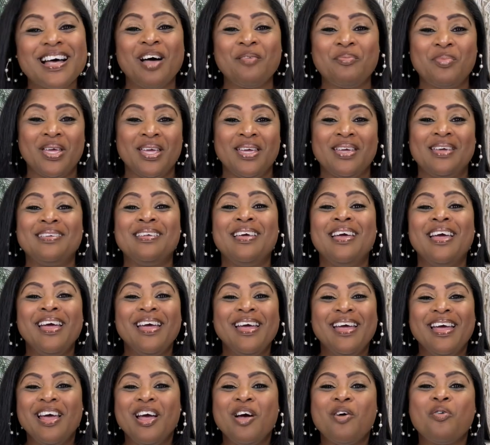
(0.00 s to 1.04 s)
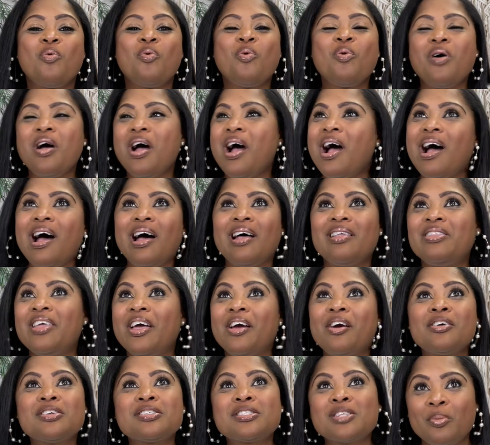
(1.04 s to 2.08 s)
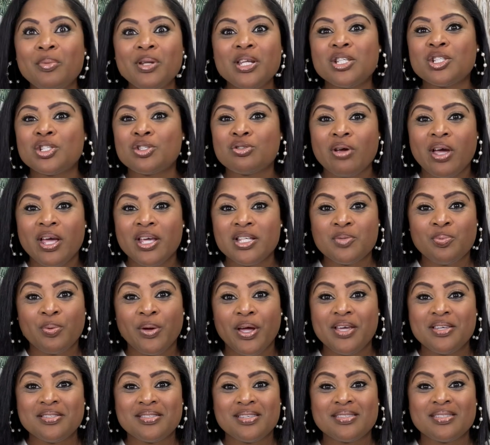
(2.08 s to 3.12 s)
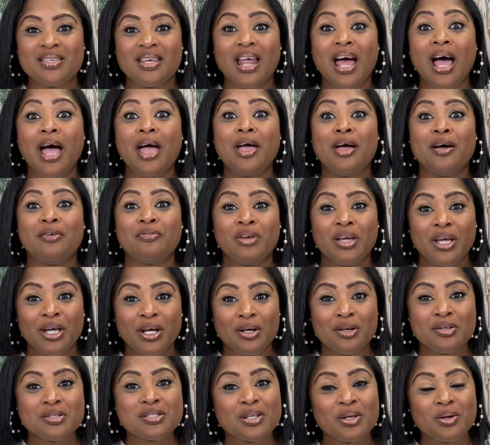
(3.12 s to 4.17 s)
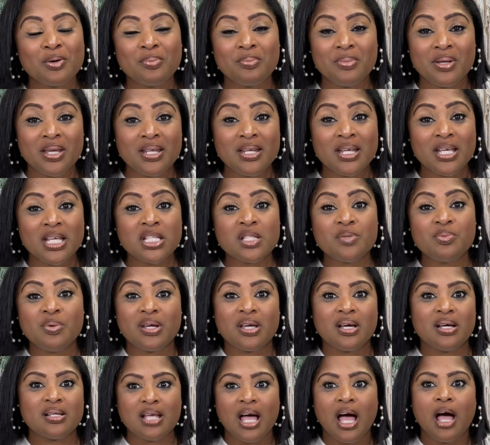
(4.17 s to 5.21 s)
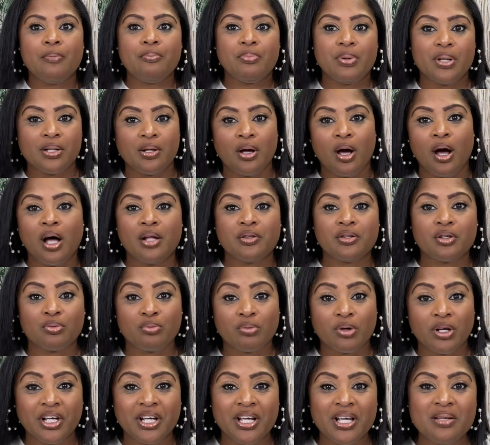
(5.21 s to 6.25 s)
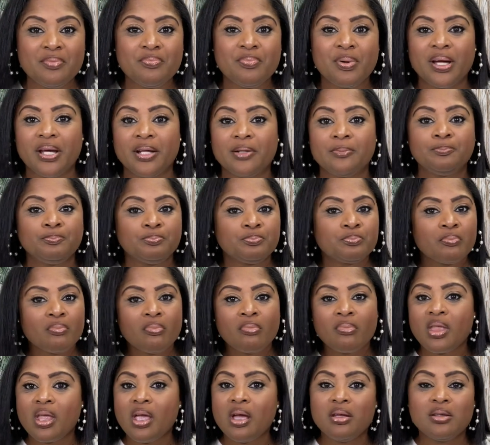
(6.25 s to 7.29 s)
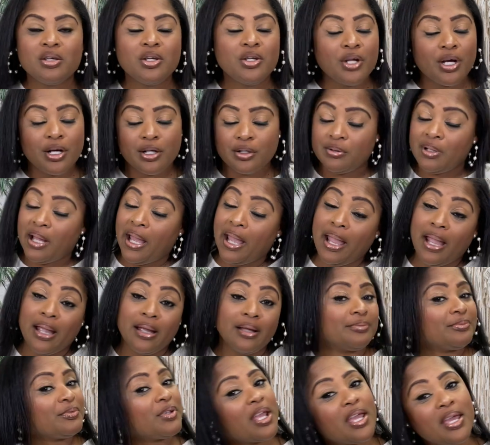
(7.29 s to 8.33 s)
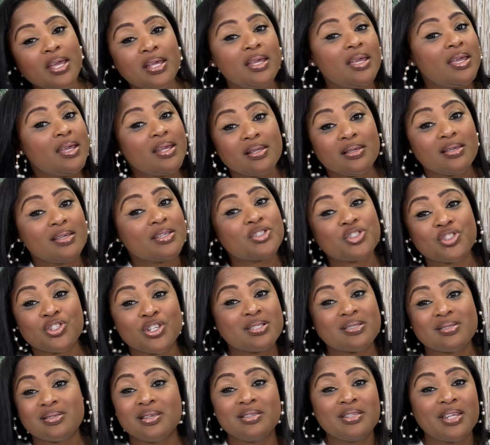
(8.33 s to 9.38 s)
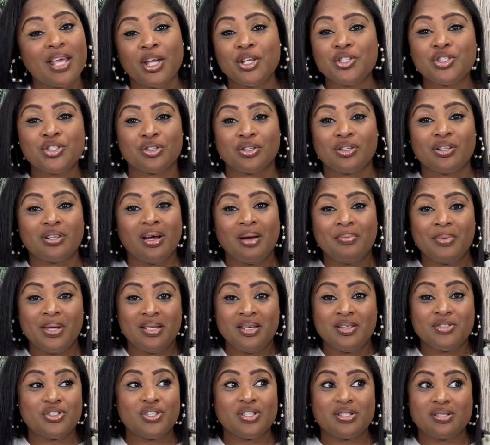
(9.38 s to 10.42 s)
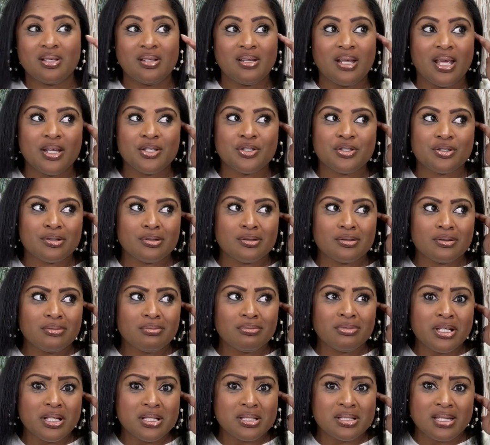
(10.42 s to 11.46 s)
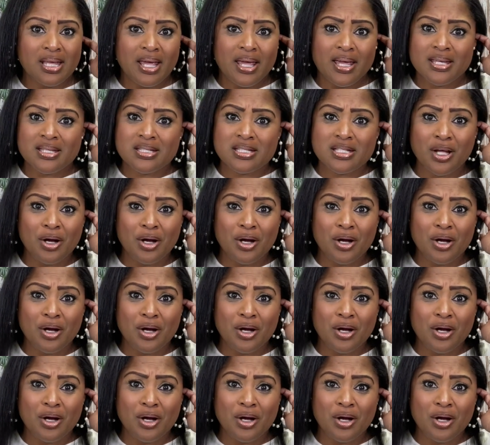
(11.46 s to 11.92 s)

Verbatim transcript: I mean, there are so many strange places that I have held Zoom meetings because I've been on the run, but you know, hey, it, it, it's just the nature. I mean, it's just the nature these days.